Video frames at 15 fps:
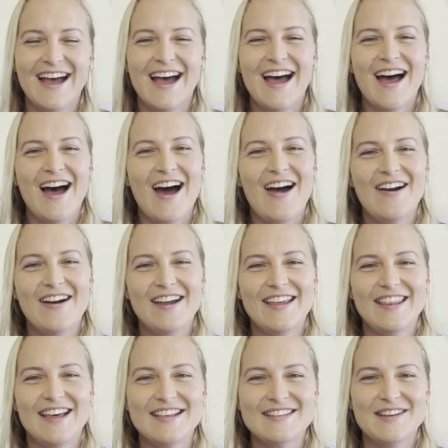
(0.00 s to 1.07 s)
All right,
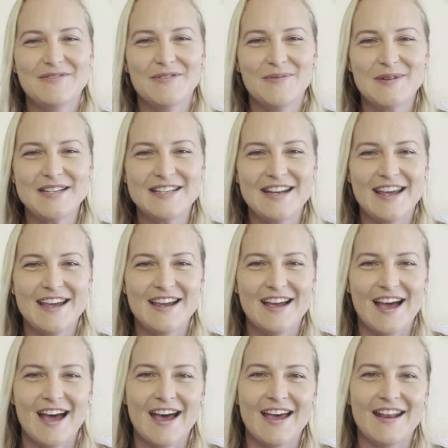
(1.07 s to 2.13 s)
that's it for me today,
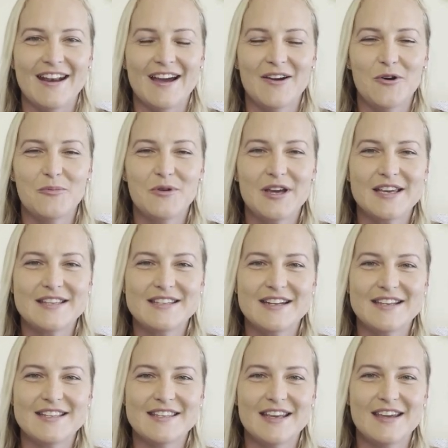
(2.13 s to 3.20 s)
and I hope you guys stay
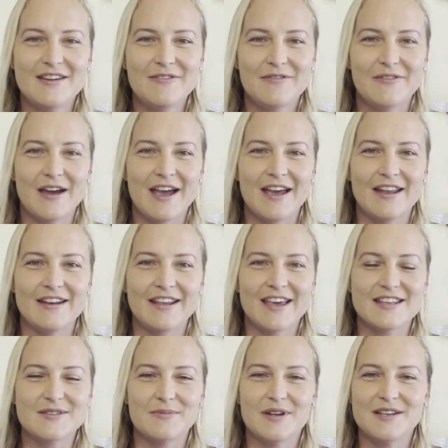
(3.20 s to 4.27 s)
safe and get some
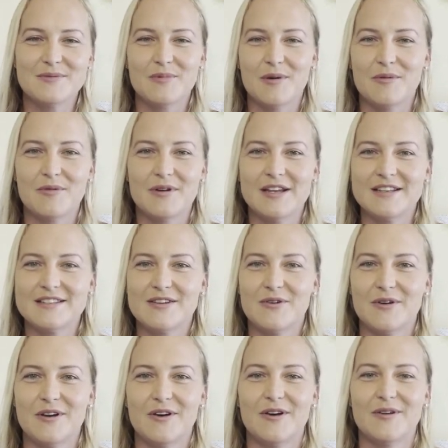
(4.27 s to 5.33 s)
nice bubble rings going on.